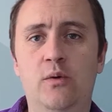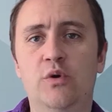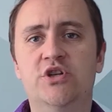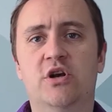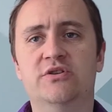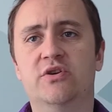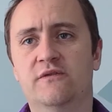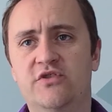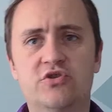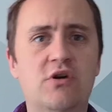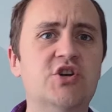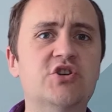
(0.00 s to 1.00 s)
which are sort of
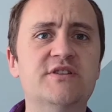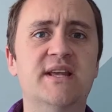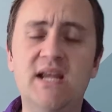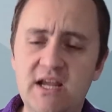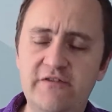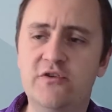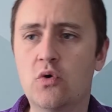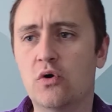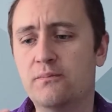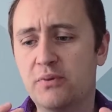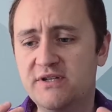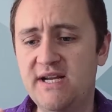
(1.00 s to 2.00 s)
structures that if your
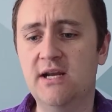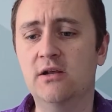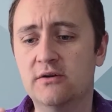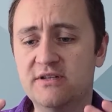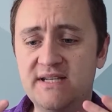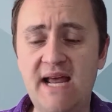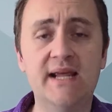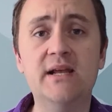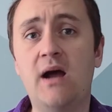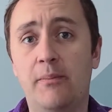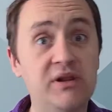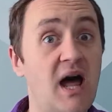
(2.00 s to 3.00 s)
particular setting
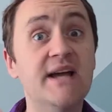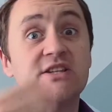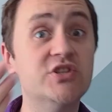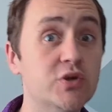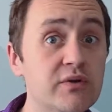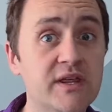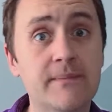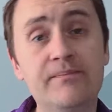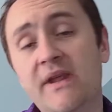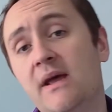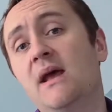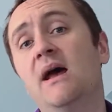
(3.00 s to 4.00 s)
applies to them,
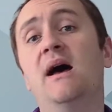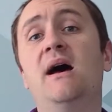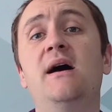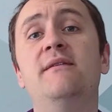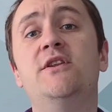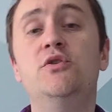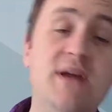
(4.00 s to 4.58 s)
then you